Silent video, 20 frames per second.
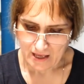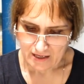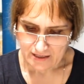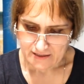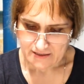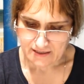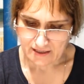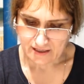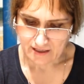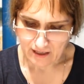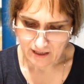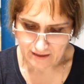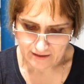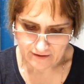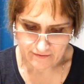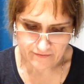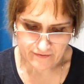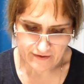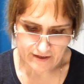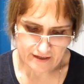The
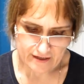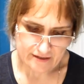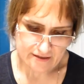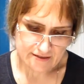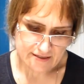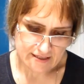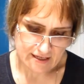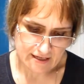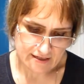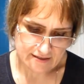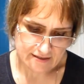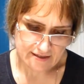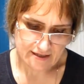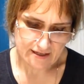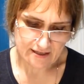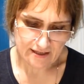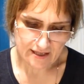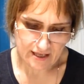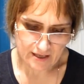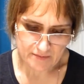conifers, as their
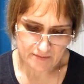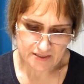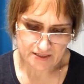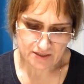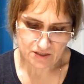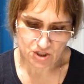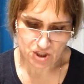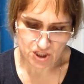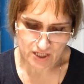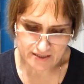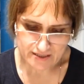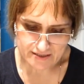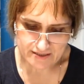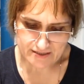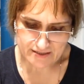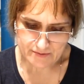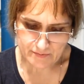name suggests,